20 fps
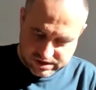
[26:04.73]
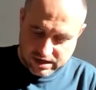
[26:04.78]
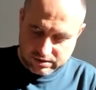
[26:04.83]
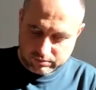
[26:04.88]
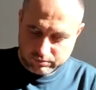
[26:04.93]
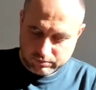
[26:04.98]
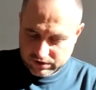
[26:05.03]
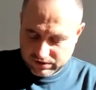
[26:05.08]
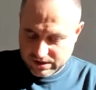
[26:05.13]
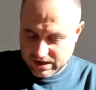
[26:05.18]
that,
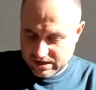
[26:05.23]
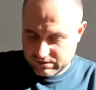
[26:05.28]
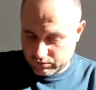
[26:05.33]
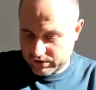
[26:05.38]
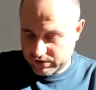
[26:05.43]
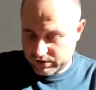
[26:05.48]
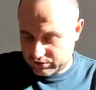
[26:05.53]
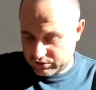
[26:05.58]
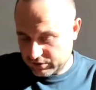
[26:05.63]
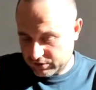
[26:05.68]
but then
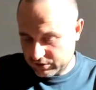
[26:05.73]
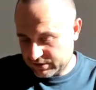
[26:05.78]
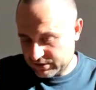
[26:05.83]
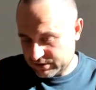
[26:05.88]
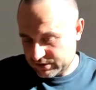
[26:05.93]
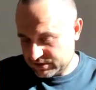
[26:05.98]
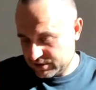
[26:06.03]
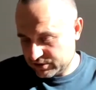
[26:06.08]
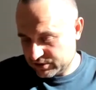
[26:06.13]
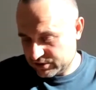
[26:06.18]
we took a
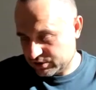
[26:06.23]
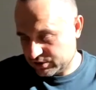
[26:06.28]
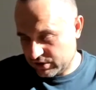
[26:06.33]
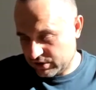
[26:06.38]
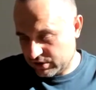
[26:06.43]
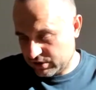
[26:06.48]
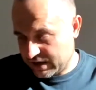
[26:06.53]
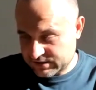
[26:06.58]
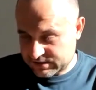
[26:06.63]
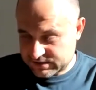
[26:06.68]
decision to
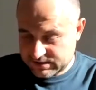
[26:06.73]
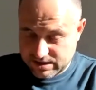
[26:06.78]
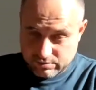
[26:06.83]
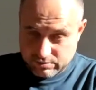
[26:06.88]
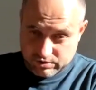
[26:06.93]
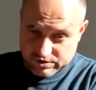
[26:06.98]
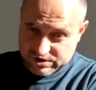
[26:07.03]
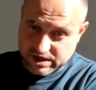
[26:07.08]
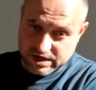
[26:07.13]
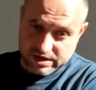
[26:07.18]
not
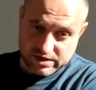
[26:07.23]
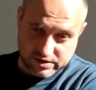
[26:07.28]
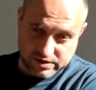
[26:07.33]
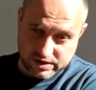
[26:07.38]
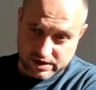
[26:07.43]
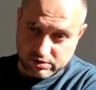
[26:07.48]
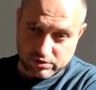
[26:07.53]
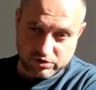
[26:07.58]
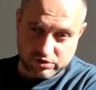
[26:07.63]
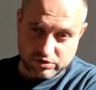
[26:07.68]
establish
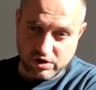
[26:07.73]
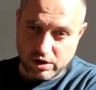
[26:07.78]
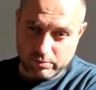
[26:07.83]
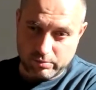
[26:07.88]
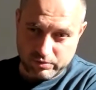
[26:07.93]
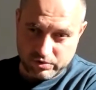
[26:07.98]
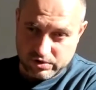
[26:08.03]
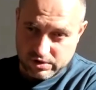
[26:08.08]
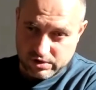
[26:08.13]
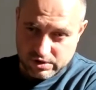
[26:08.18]
anything on
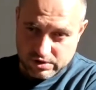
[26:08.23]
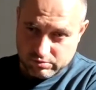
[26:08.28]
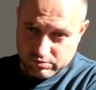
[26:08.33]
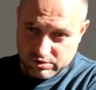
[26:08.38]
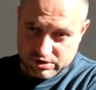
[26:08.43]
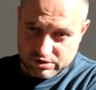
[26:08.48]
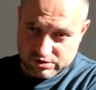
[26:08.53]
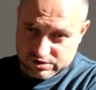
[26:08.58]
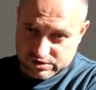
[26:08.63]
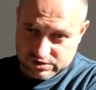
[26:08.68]
top,
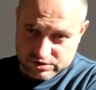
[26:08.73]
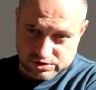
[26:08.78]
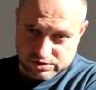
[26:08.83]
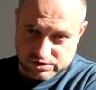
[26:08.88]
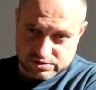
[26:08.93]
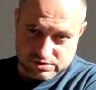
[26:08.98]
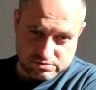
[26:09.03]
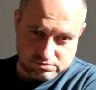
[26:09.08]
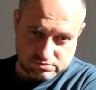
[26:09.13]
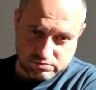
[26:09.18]
because it
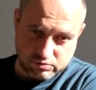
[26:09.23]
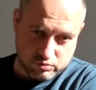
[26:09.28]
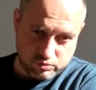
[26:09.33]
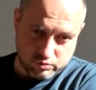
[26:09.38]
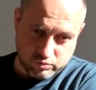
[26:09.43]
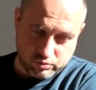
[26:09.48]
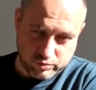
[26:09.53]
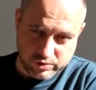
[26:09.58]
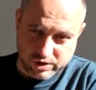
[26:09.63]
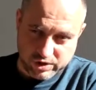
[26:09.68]
just,
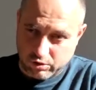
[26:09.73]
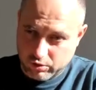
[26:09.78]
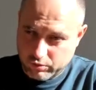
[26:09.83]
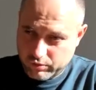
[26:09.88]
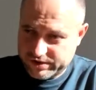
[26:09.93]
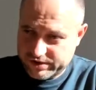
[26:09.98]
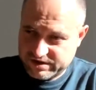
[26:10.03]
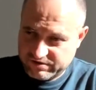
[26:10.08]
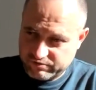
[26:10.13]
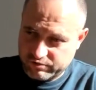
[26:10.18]
we
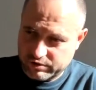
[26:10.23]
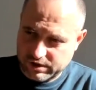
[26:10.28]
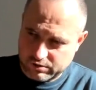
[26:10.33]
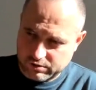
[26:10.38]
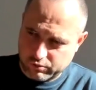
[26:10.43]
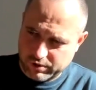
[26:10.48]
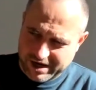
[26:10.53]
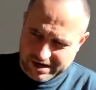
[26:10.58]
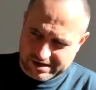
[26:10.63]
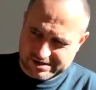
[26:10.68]
always, every year
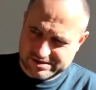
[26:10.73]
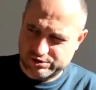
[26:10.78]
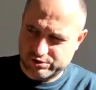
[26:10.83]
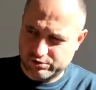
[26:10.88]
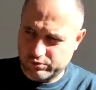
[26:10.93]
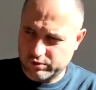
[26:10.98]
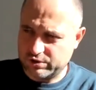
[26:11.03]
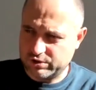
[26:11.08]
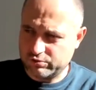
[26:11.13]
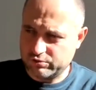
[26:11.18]
we ask, should
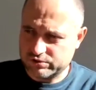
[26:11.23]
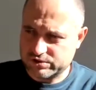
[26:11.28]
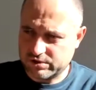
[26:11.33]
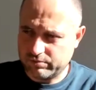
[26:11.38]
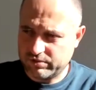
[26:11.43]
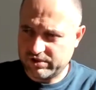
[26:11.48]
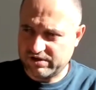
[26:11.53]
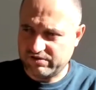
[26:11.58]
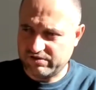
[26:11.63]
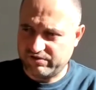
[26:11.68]
we do
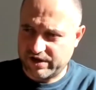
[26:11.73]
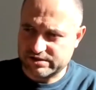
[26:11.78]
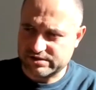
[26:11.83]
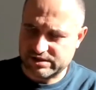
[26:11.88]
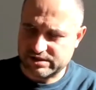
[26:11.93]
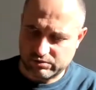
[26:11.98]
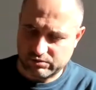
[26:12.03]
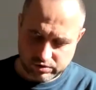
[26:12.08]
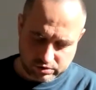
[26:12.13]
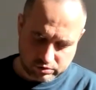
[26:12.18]
something
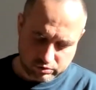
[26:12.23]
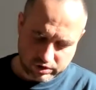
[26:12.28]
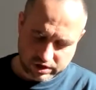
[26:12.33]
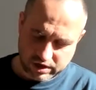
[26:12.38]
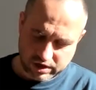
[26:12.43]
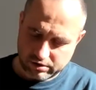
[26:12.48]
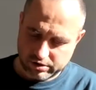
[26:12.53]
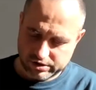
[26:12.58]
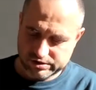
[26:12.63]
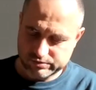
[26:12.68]
fancy with
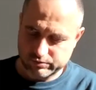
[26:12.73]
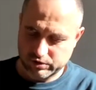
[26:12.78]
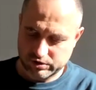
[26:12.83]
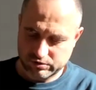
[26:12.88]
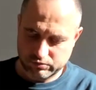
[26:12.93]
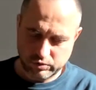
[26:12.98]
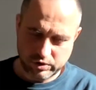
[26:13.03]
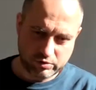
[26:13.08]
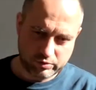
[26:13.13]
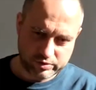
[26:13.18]
OKRs? But
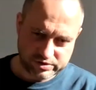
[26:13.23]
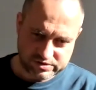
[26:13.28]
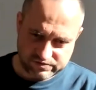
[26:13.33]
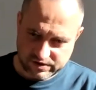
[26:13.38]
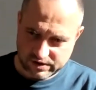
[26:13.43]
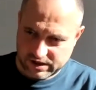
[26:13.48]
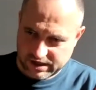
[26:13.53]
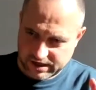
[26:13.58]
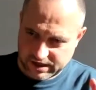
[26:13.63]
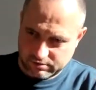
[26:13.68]
we always
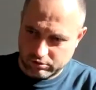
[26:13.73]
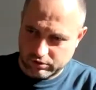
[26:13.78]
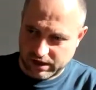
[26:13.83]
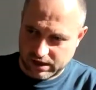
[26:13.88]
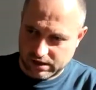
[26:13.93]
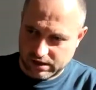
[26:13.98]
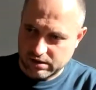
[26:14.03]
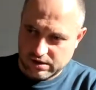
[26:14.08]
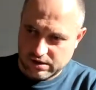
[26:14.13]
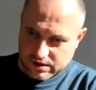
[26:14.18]
feel like,
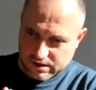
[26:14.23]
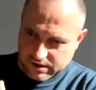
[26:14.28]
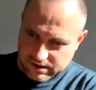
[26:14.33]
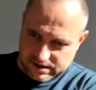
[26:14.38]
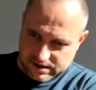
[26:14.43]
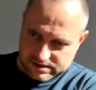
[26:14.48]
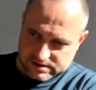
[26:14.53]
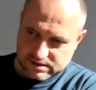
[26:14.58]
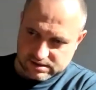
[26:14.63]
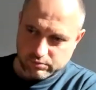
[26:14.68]
okay,
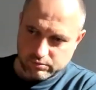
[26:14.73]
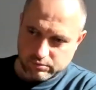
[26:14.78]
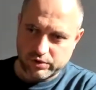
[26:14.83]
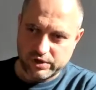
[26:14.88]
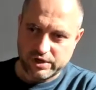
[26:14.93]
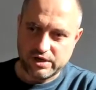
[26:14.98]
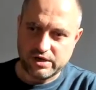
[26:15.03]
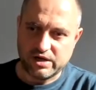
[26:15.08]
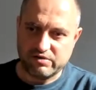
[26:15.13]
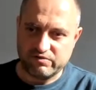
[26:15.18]
that's simply
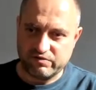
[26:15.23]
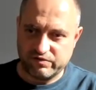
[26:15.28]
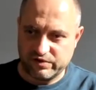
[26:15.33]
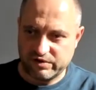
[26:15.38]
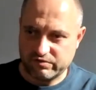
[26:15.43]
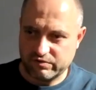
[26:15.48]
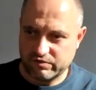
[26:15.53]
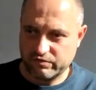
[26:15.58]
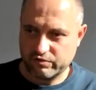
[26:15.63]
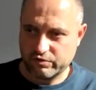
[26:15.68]
enough
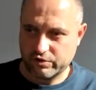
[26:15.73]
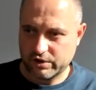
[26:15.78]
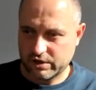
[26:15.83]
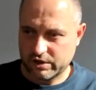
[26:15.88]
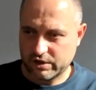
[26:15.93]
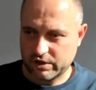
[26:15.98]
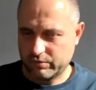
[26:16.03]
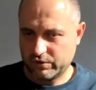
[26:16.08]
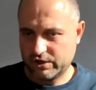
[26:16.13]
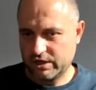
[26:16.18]
even for a
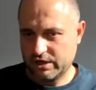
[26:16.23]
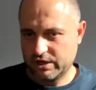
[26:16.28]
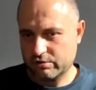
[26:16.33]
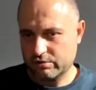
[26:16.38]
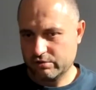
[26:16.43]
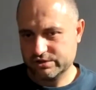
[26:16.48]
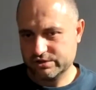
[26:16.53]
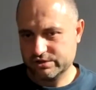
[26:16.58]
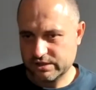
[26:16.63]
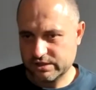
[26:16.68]
company
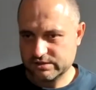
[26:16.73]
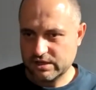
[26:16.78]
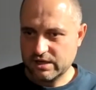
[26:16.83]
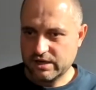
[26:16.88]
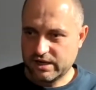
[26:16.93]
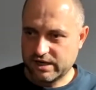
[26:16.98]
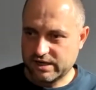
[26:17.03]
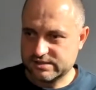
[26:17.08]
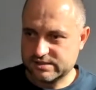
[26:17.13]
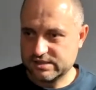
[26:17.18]
our size.
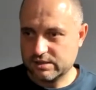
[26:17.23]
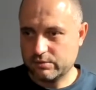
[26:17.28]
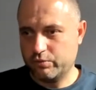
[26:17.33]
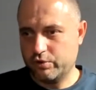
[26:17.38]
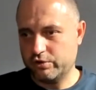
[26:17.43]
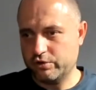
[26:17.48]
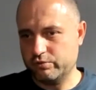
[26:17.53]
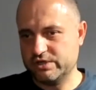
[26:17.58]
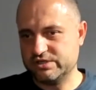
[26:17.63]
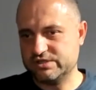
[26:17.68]
And at some
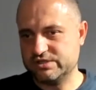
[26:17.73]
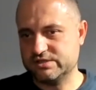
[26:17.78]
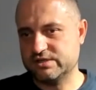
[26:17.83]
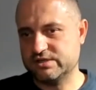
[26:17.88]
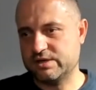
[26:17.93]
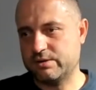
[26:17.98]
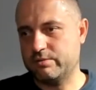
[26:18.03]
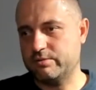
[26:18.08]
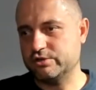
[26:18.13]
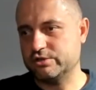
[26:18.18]
point we
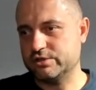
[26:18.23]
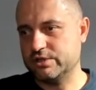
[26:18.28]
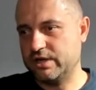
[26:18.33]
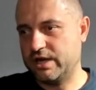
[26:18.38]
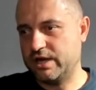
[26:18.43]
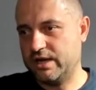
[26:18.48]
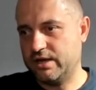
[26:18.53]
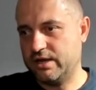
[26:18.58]
established